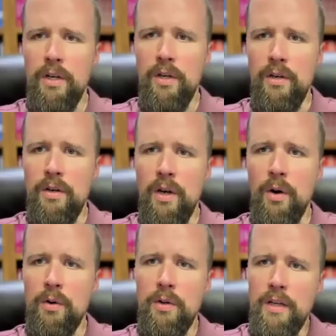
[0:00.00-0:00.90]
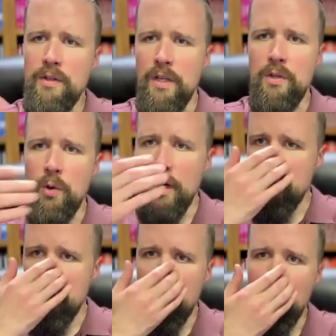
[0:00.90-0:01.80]
good. No, that's that's a
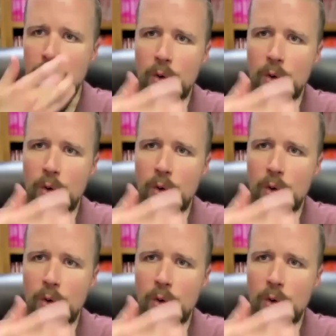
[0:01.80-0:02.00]
great segue.